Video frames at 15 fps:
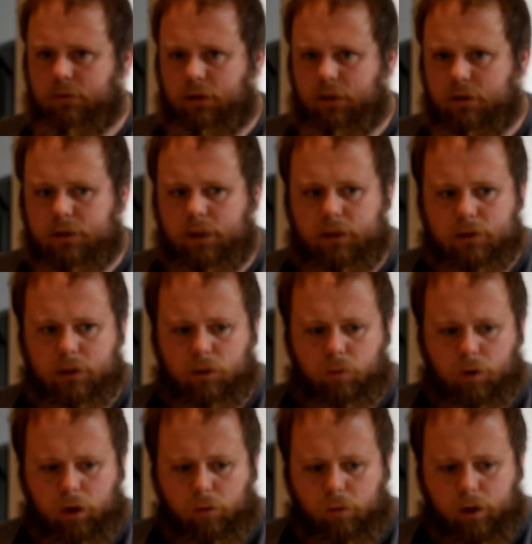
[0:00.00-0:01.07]
tastes like
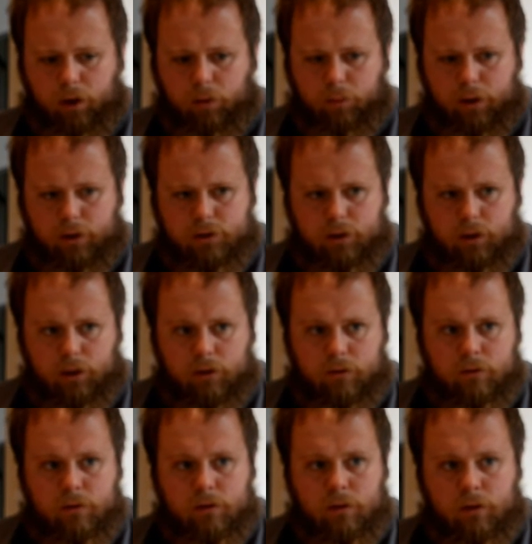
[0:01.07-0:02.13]
white wine basically.
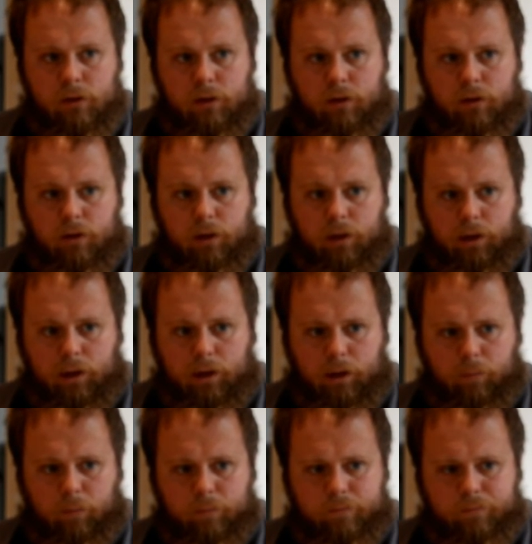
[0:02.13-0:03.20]

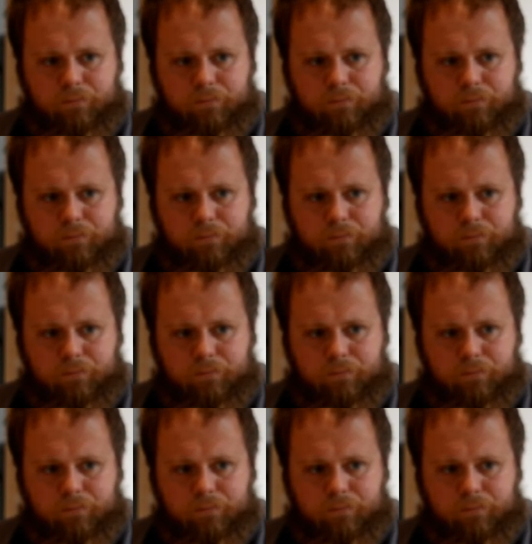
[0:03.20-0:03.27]
I